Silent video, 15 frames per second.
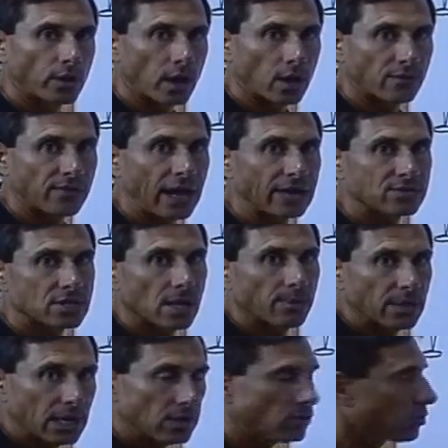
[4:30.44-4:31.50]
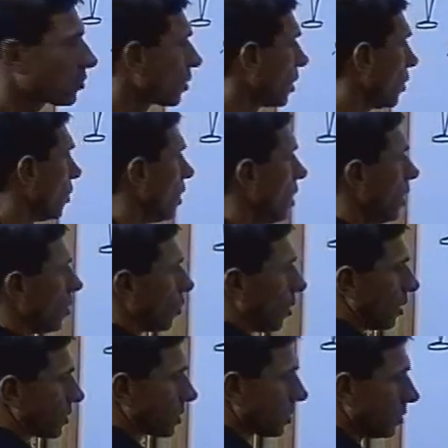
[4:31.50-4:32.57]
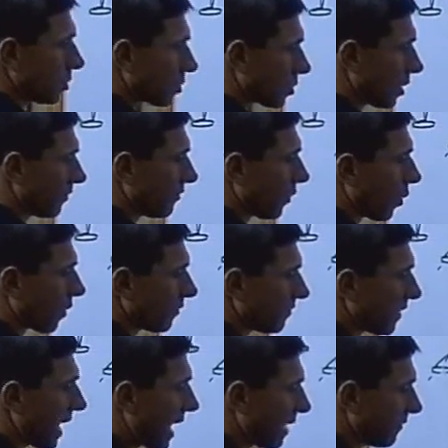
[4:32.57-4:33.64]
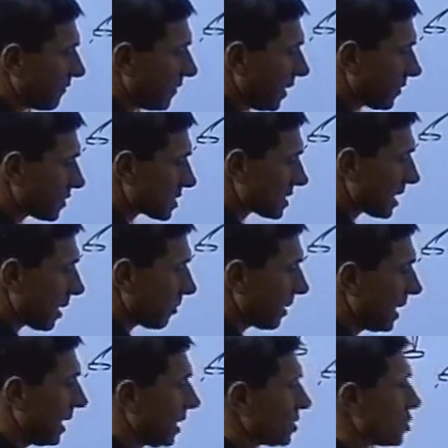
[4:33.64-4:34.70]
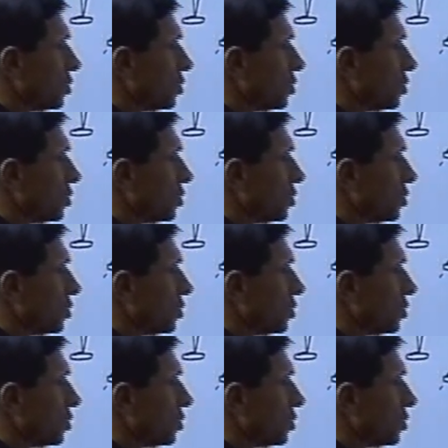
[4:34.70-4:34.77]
call a 5-step hit and throw. 1, 2, 3, 4, 5, 5th step hits.